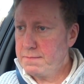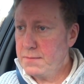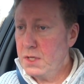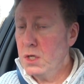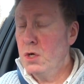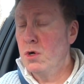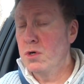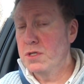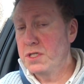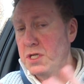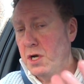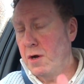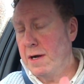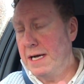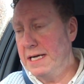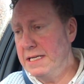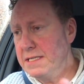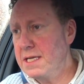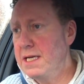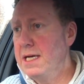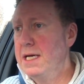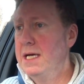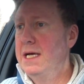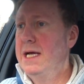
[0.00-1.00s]
or
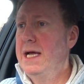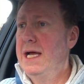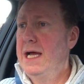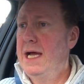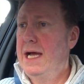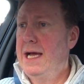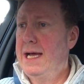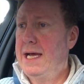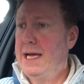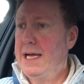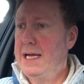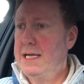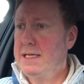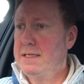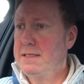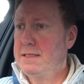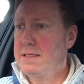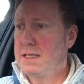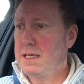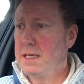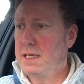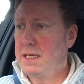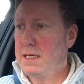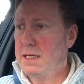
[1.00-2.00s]
tyres, and
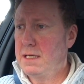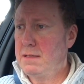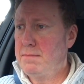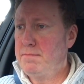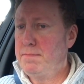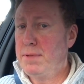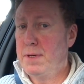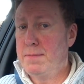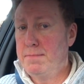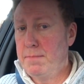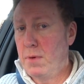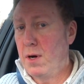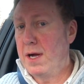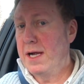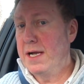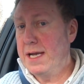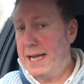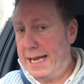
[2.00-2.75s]
but mine